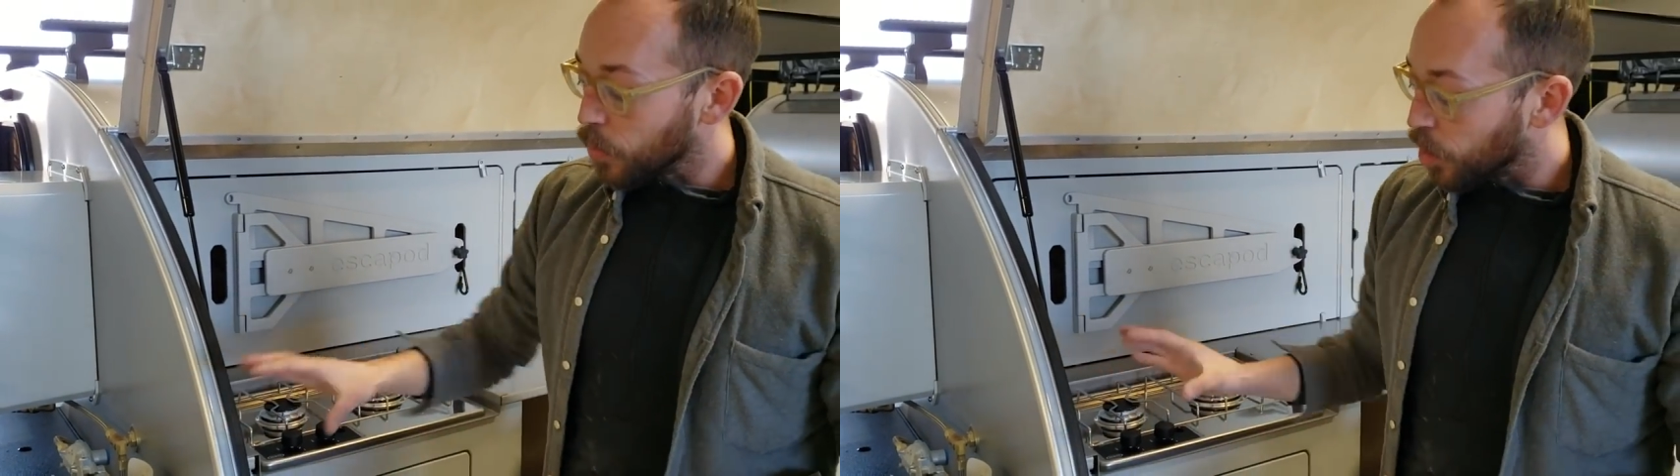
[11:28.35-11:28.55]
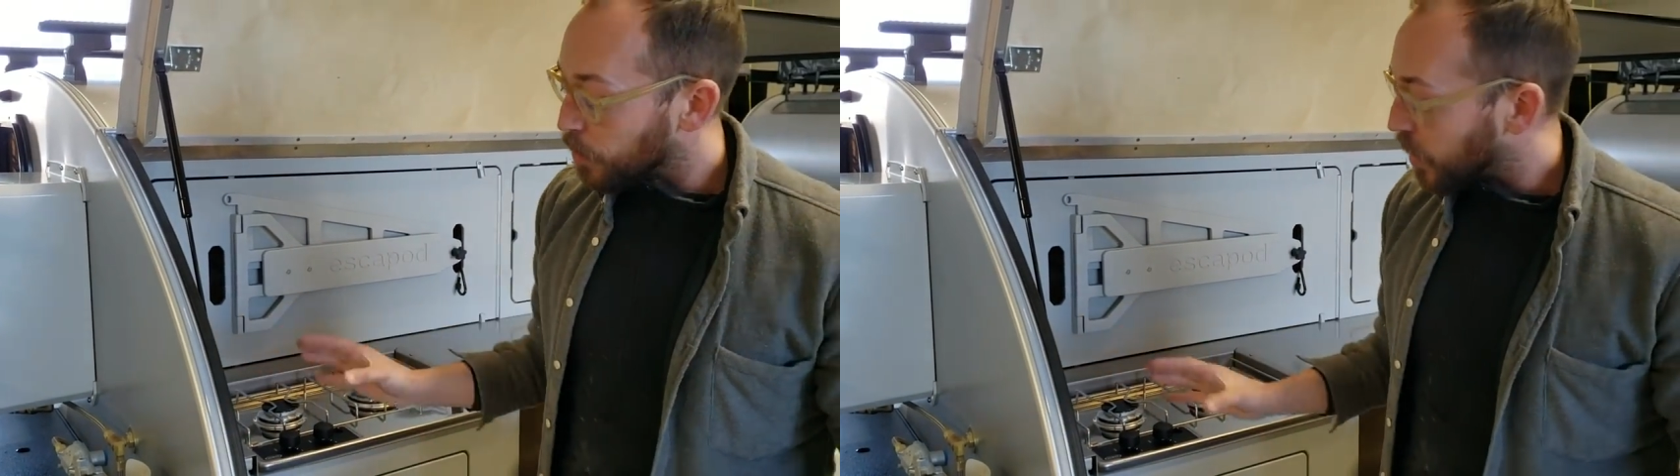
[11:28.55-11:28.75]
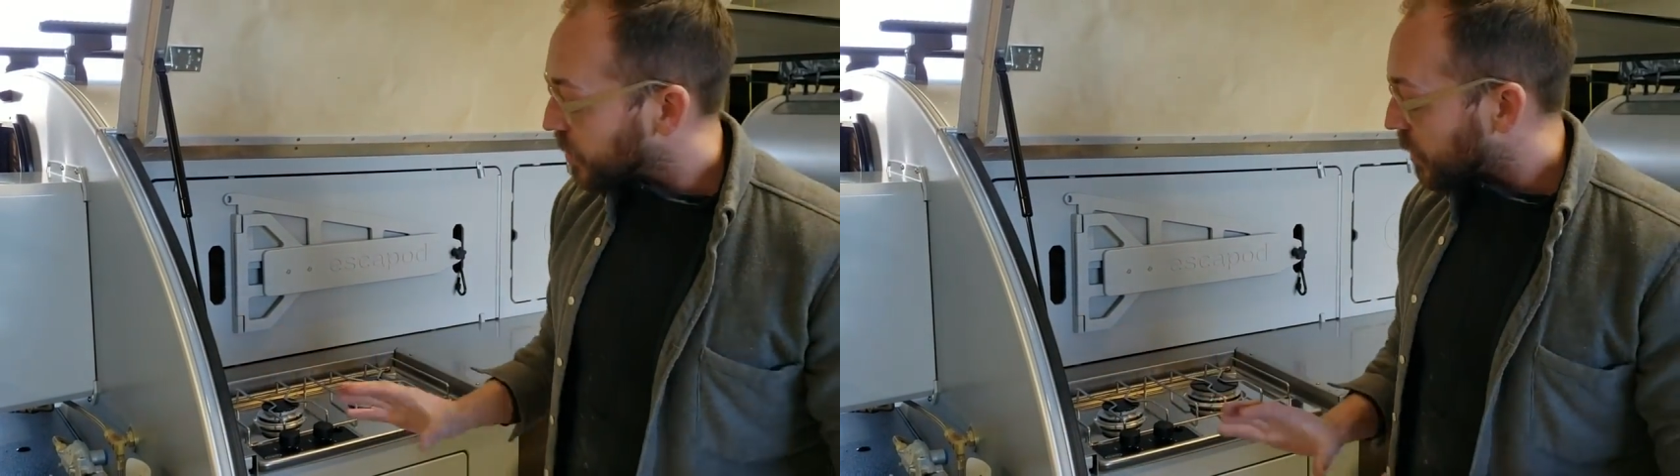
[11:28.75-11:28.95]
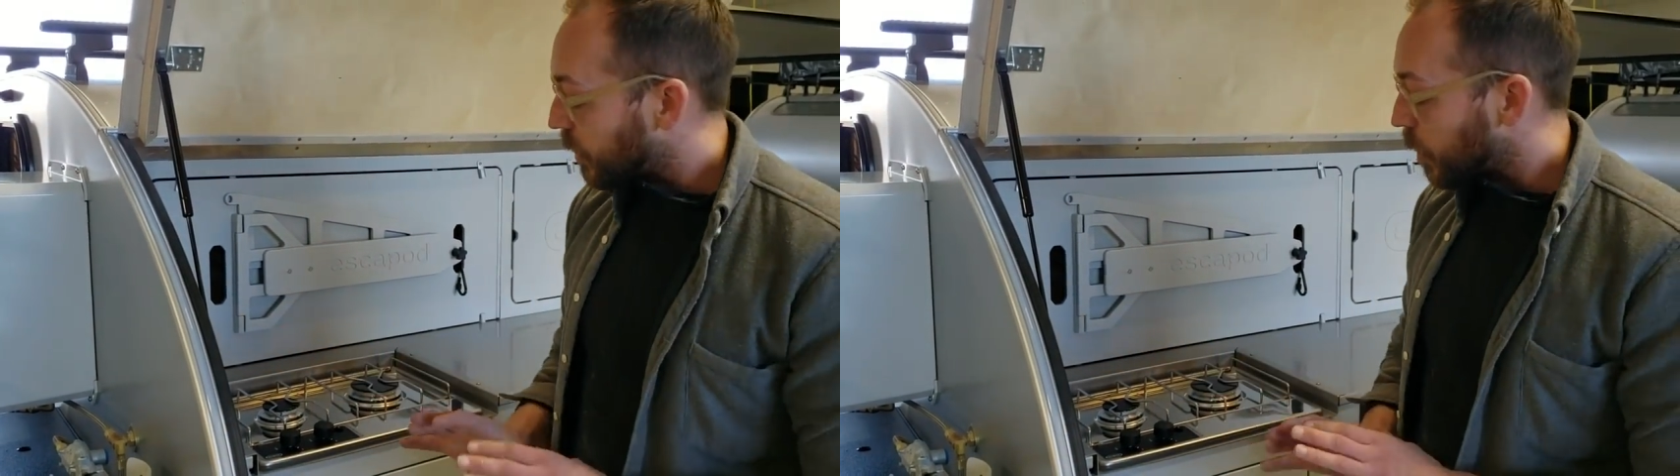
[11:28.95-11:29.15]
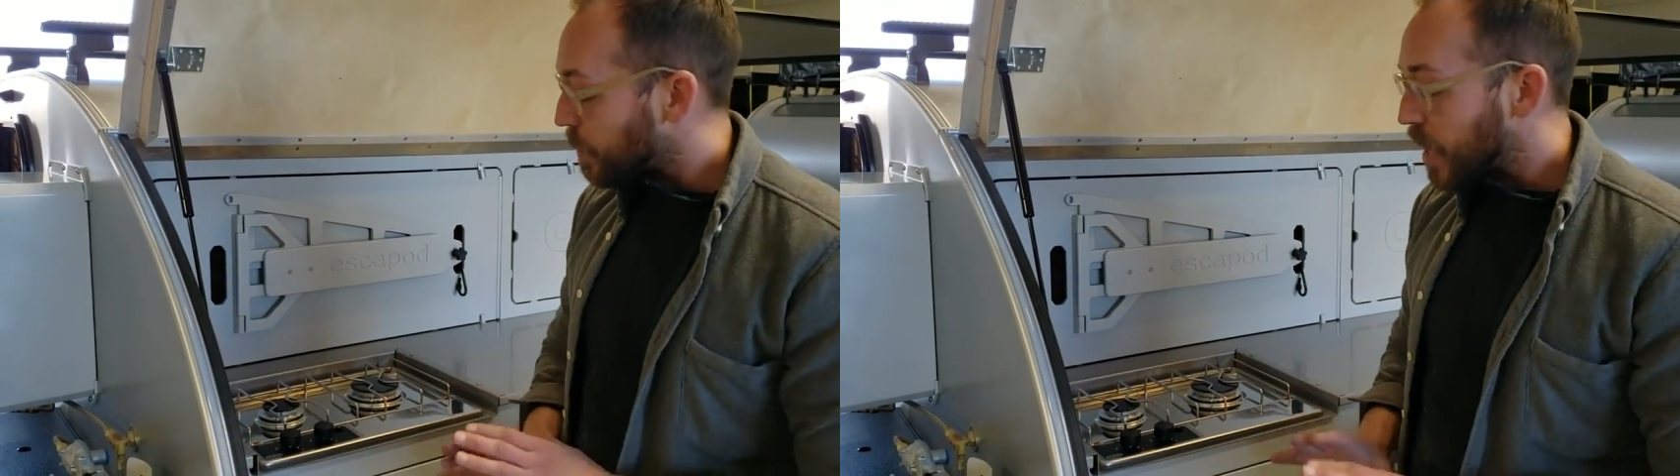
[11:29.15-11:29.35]
worry about
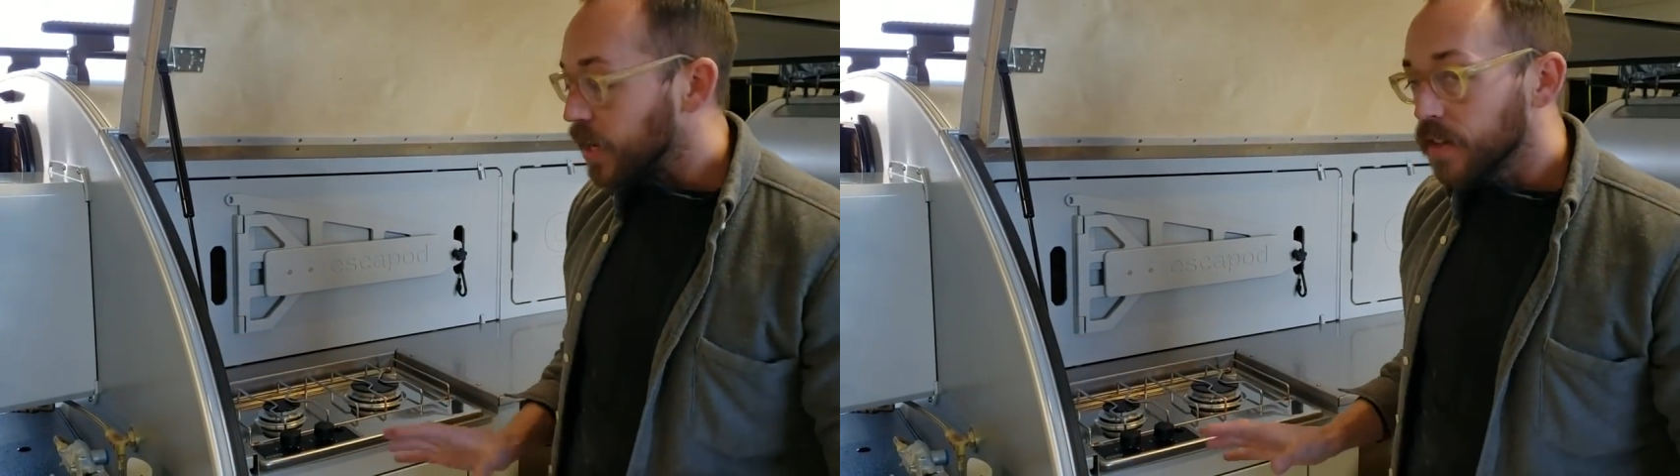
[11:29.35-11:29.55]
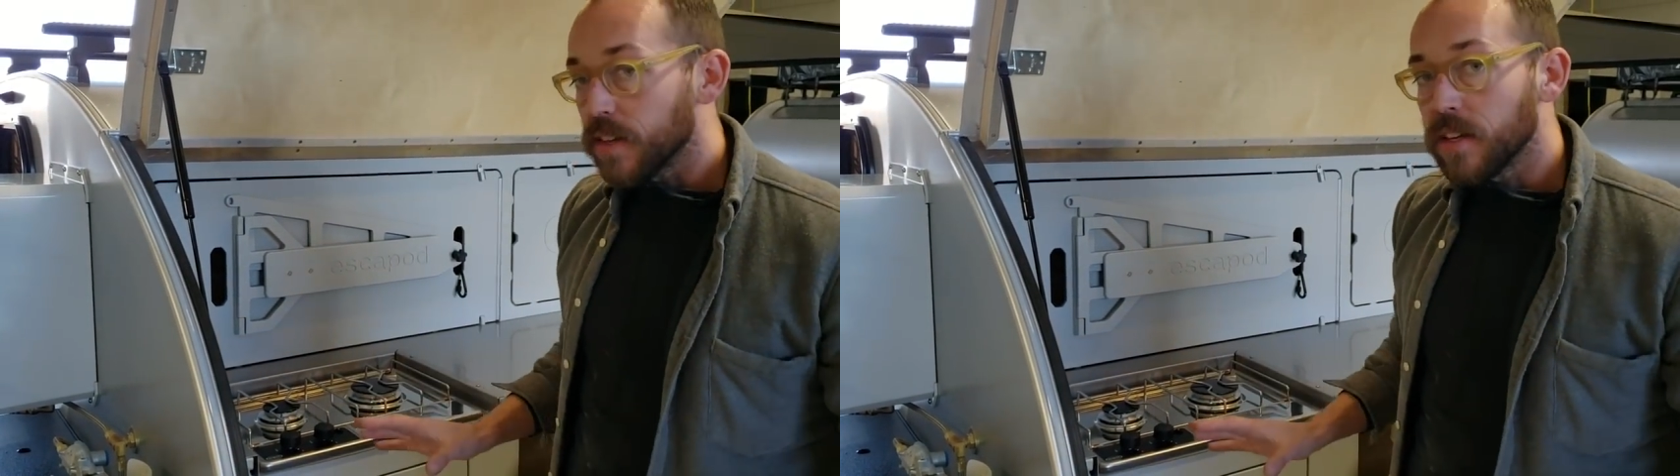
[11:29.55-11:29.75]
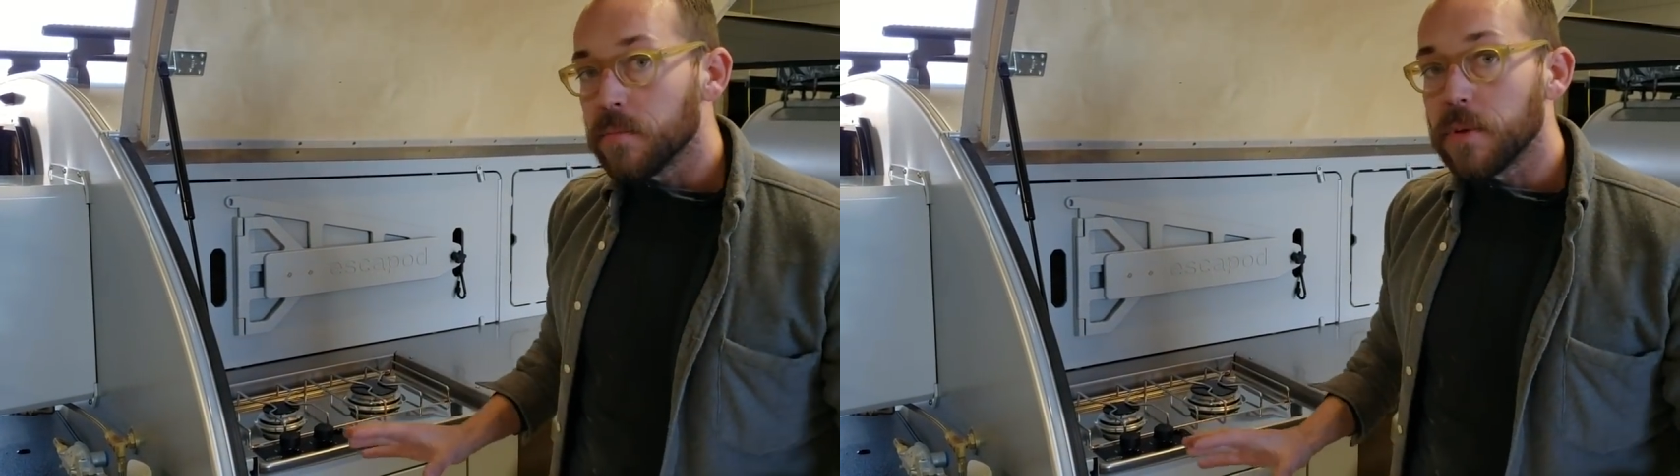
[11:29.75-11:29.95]
setting up anything,